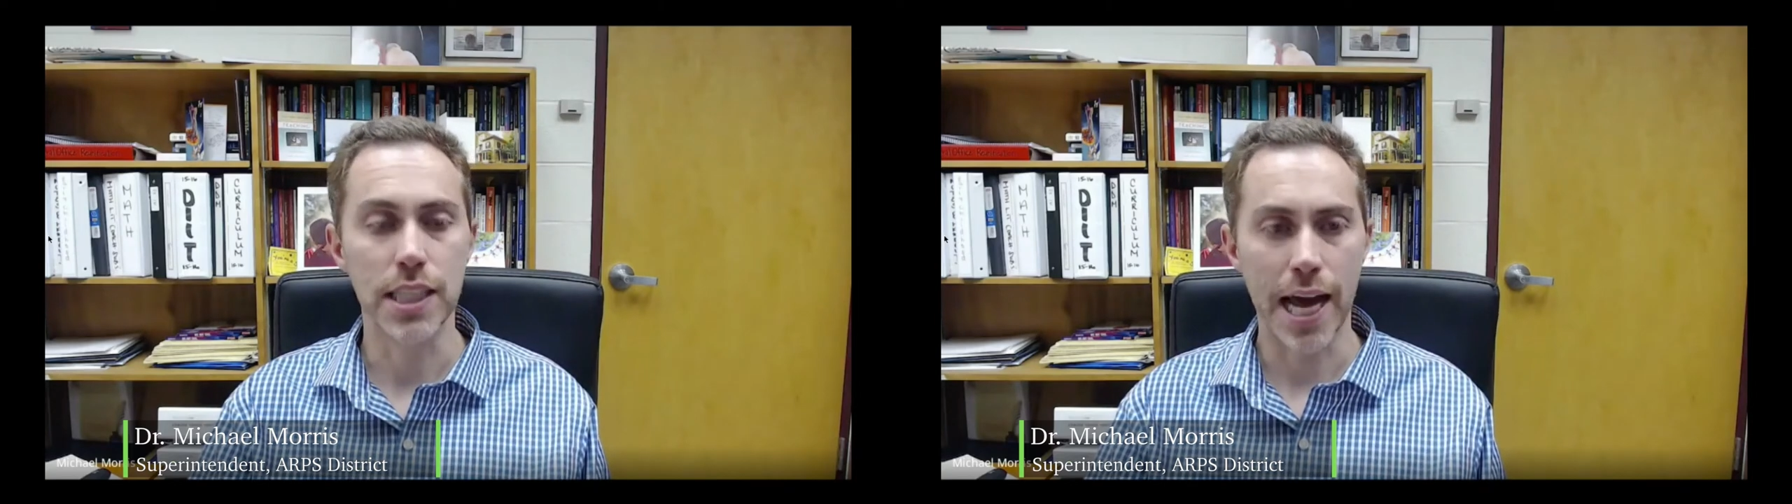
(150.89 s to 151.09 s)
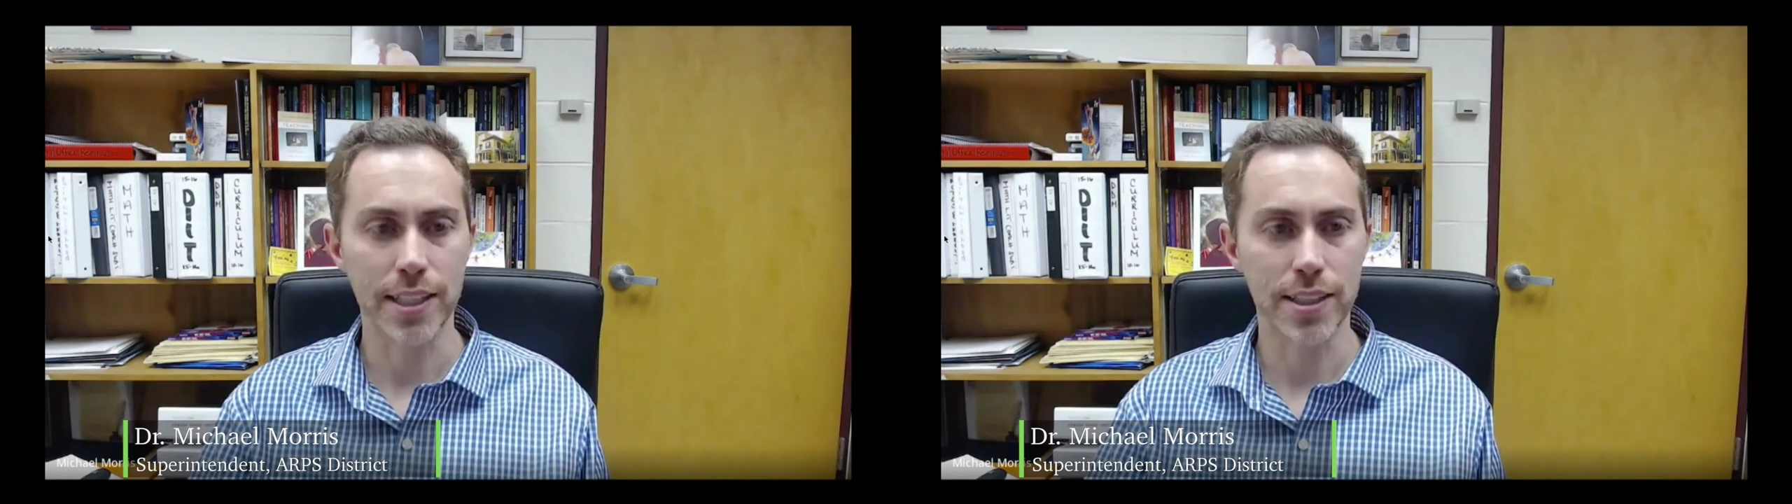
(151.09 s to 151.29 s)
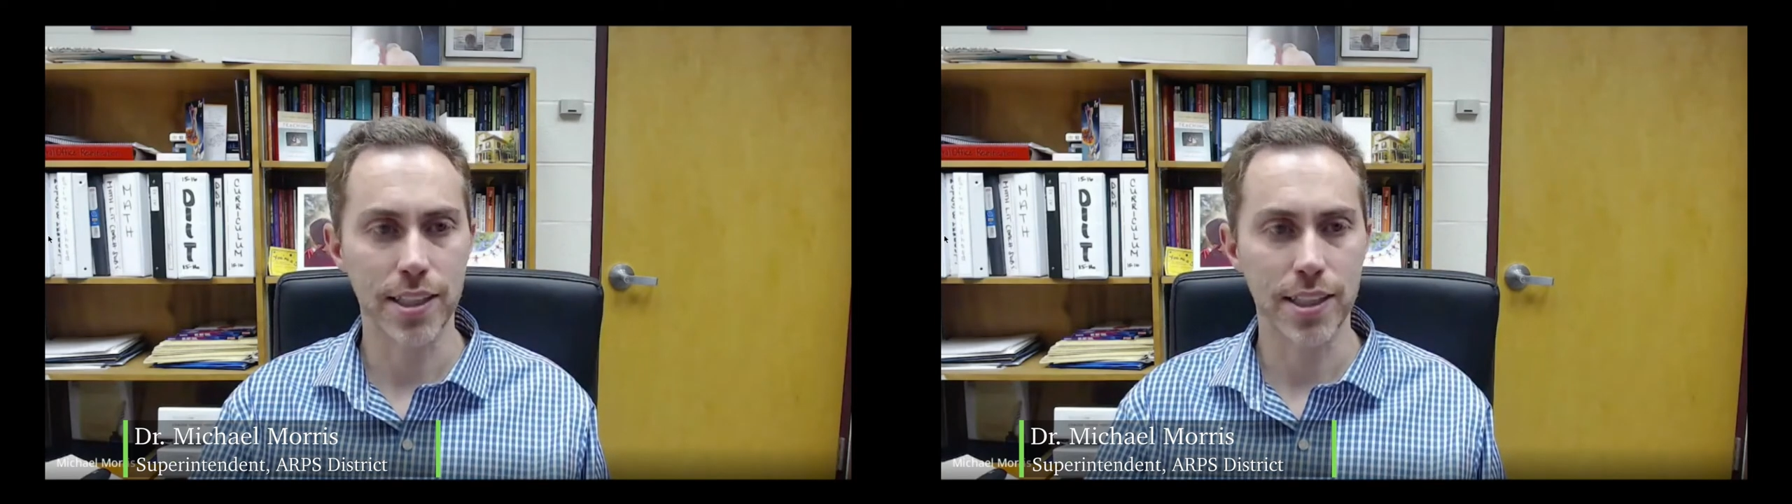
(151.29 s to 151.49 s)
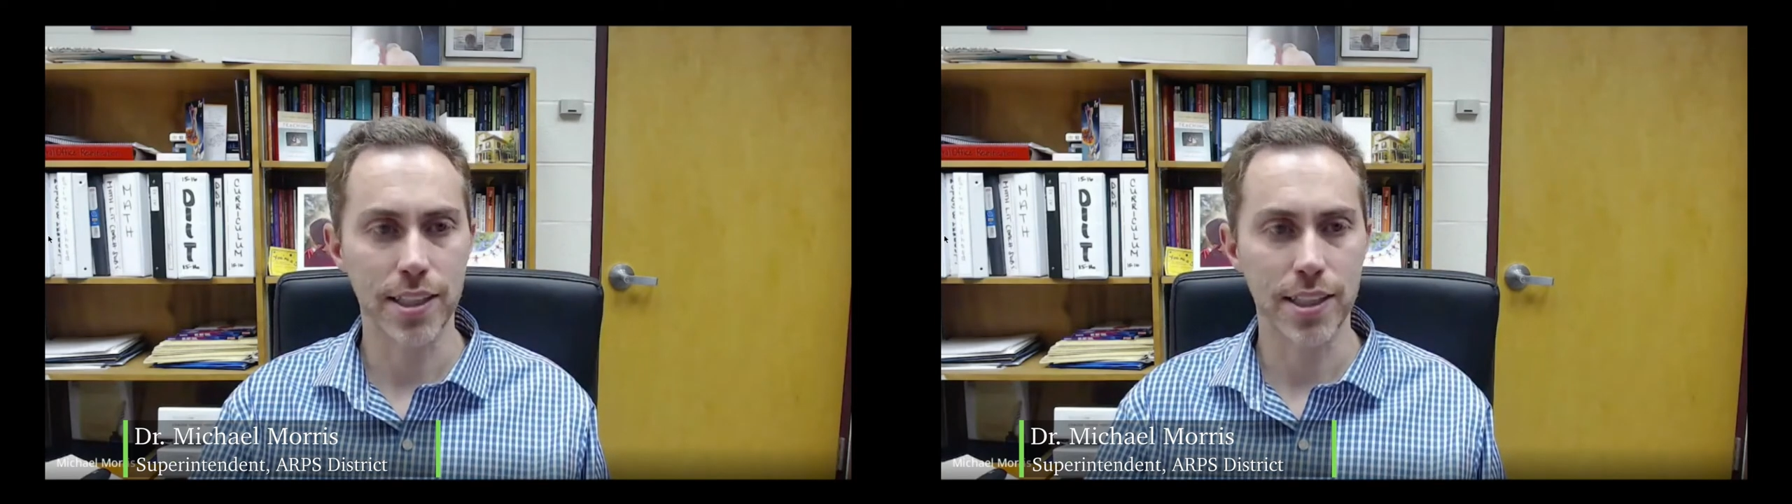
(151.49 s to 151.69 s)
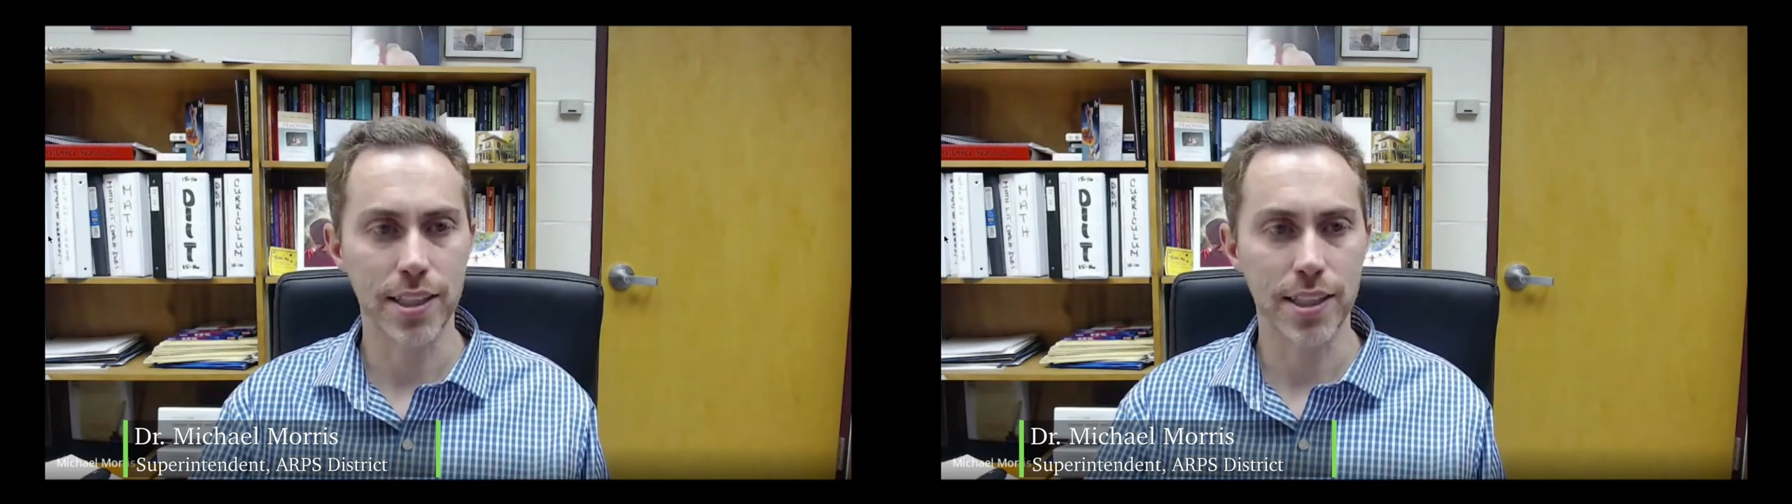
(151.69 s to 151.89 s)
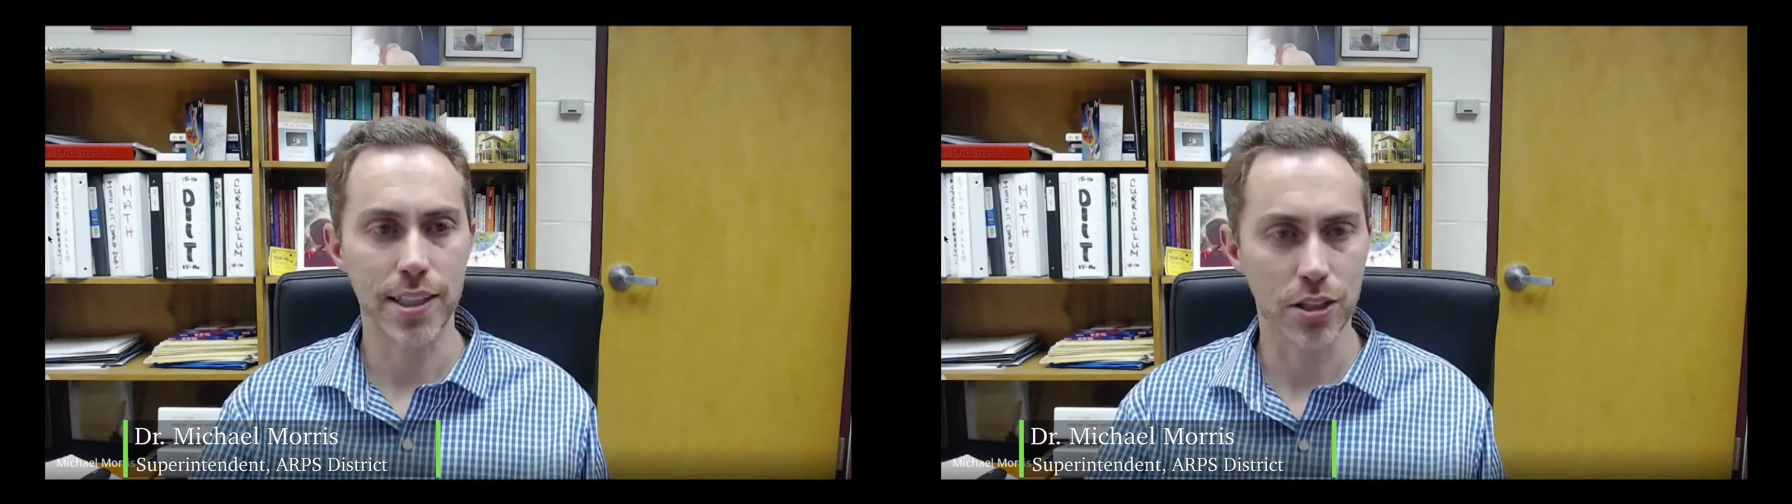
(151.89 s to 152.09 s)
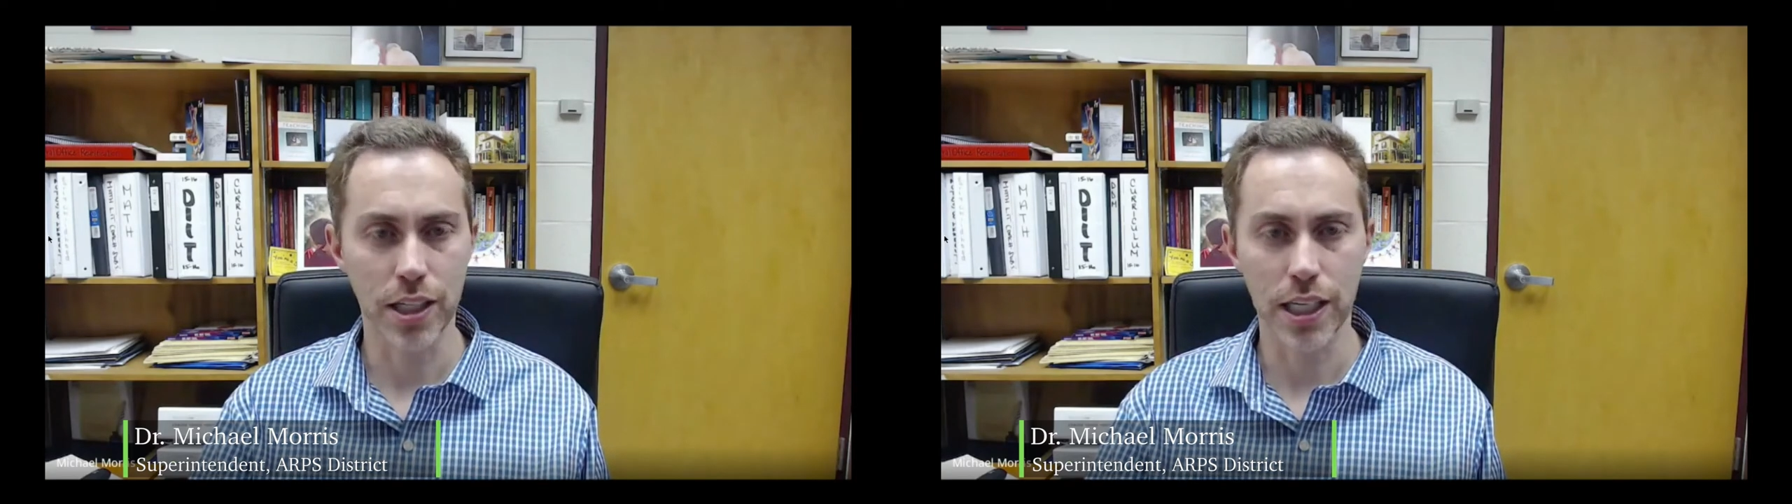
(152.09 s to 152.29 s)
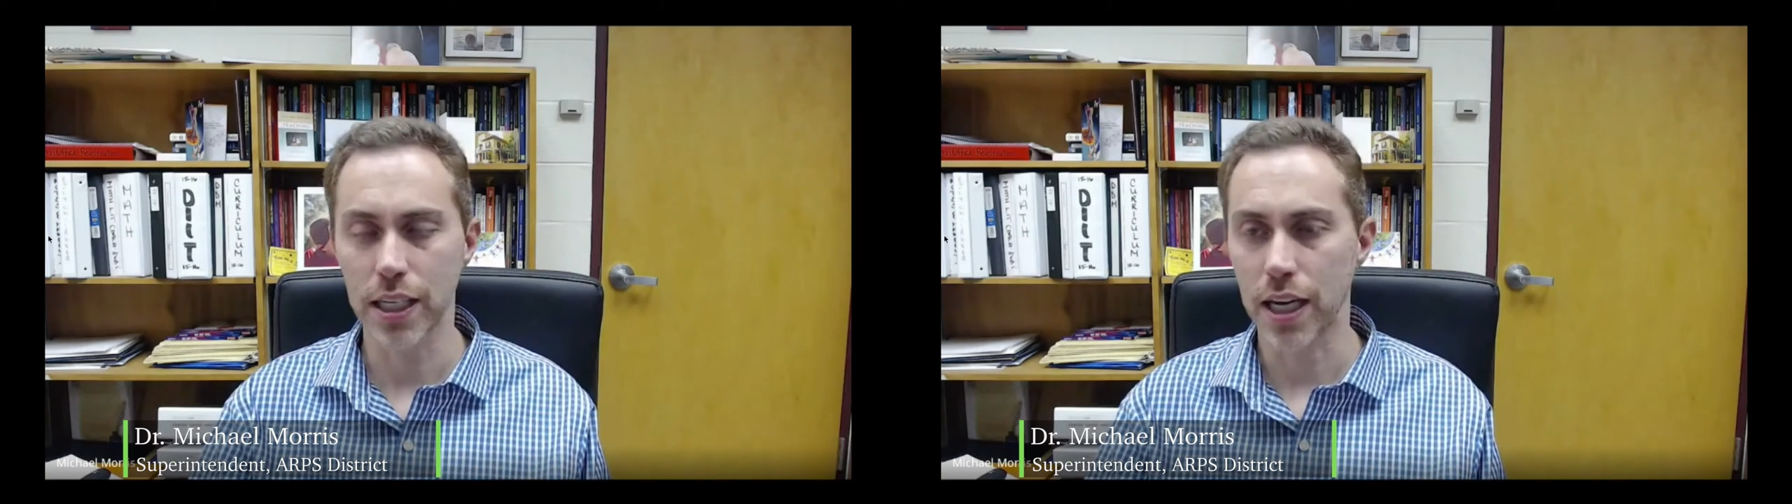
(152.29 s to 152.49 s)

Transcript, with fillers: access to distance learning.